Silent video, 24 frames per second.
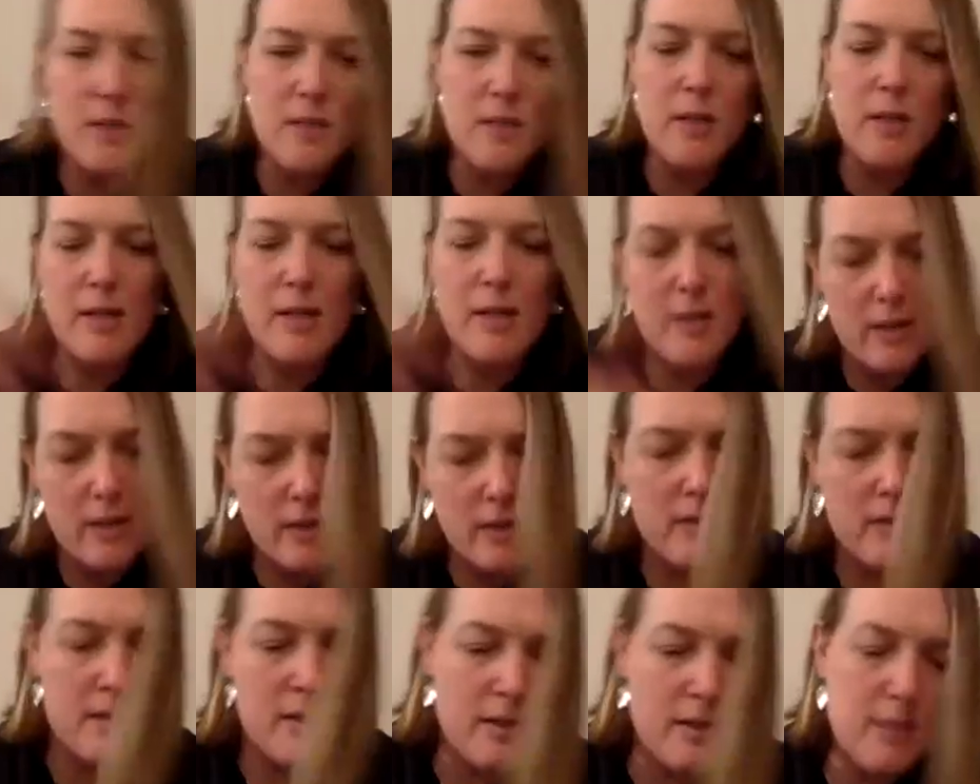led to
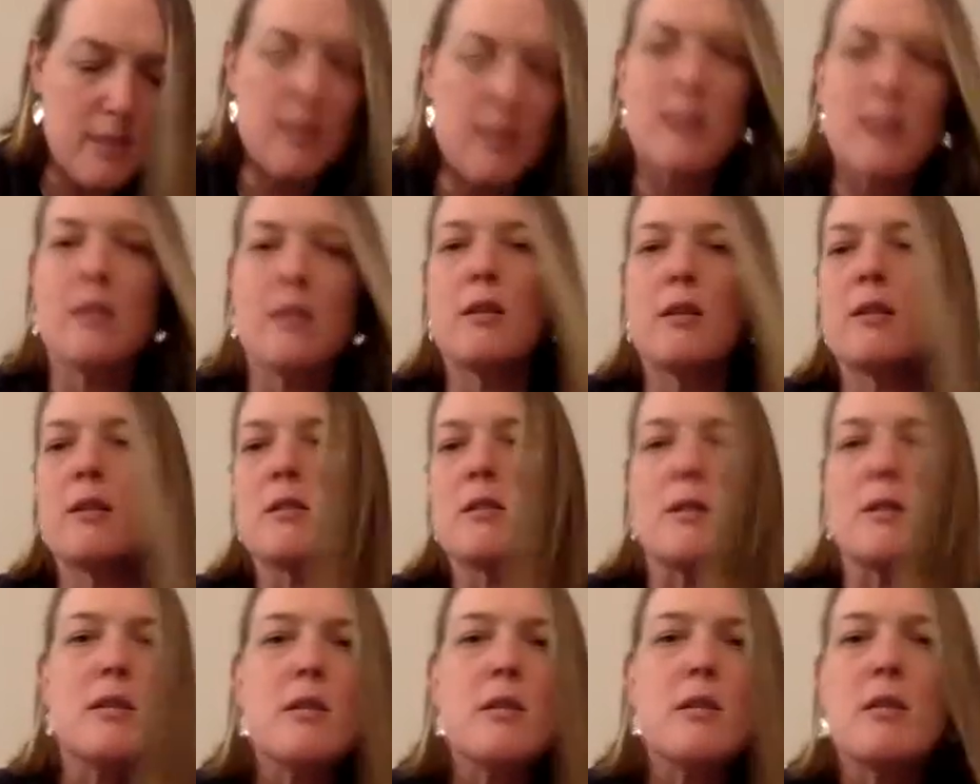this, and this led to this,
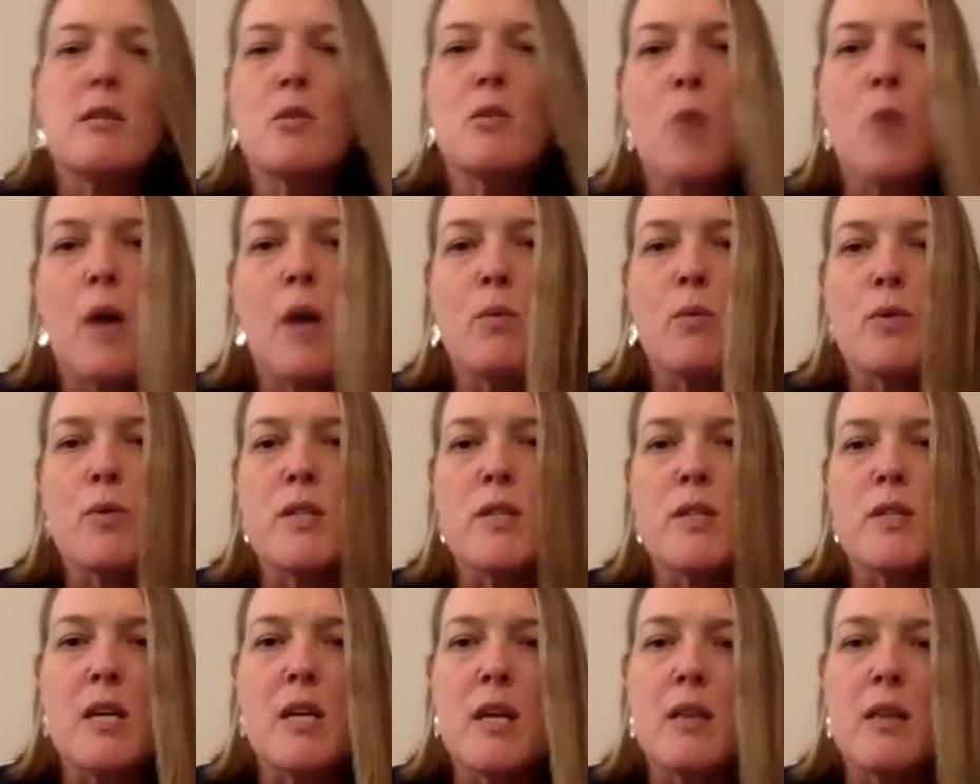and this is why we're
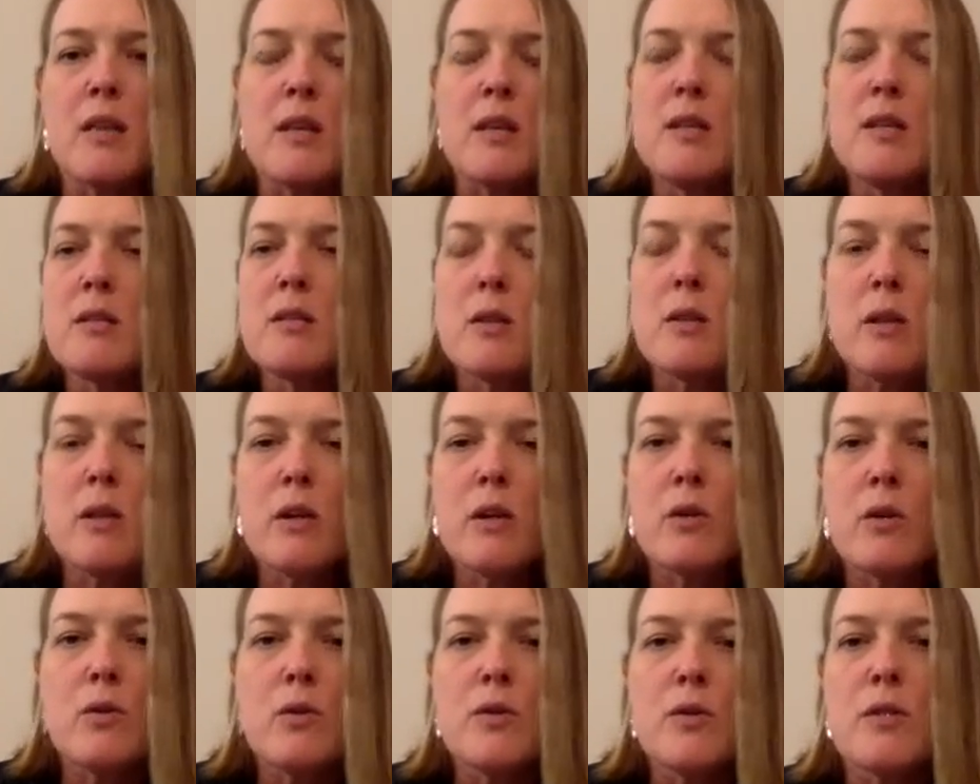seeing these
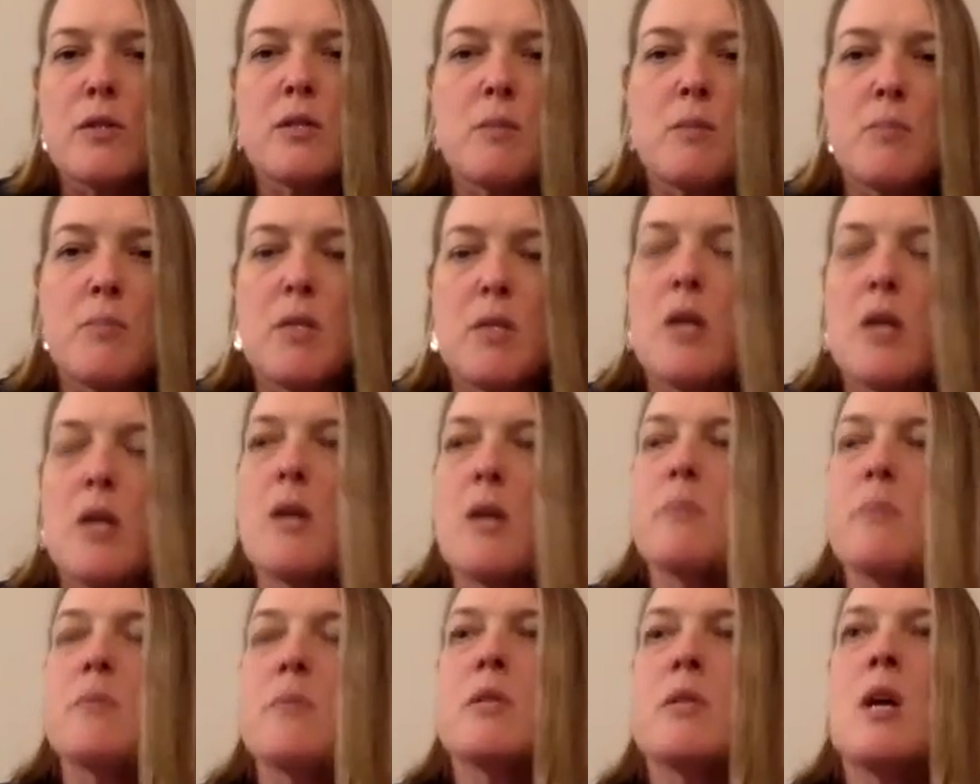clinical
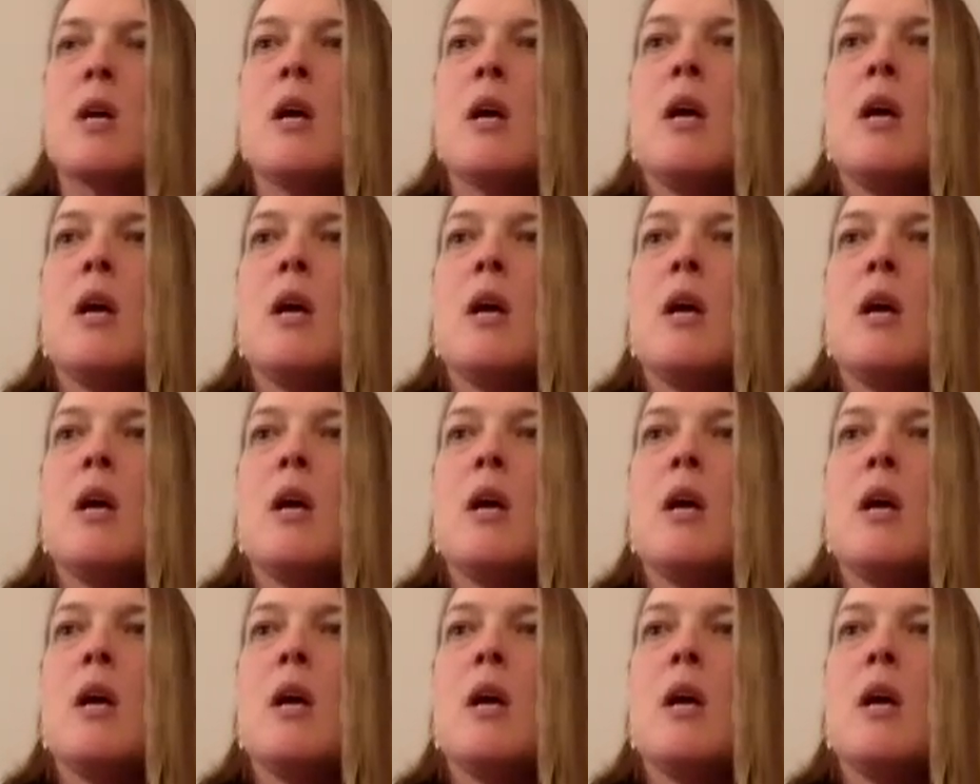symptoms,